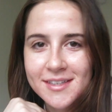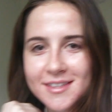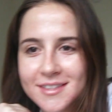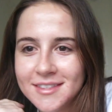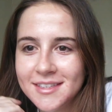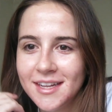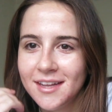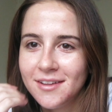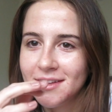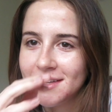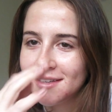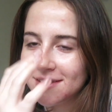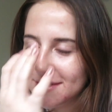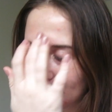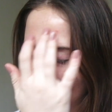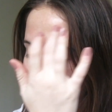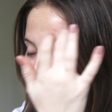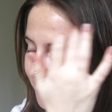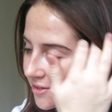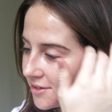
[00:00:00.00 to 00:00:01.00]
It's now like
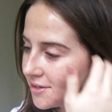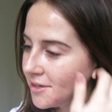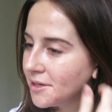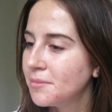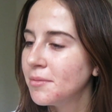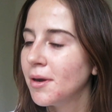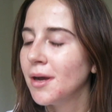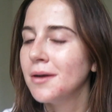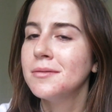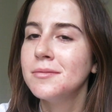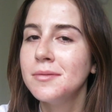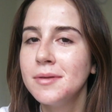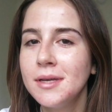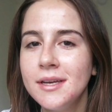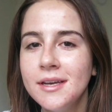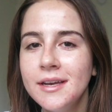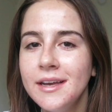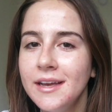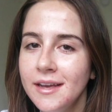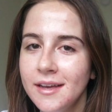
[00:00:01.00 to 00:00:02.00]
7.30 probably.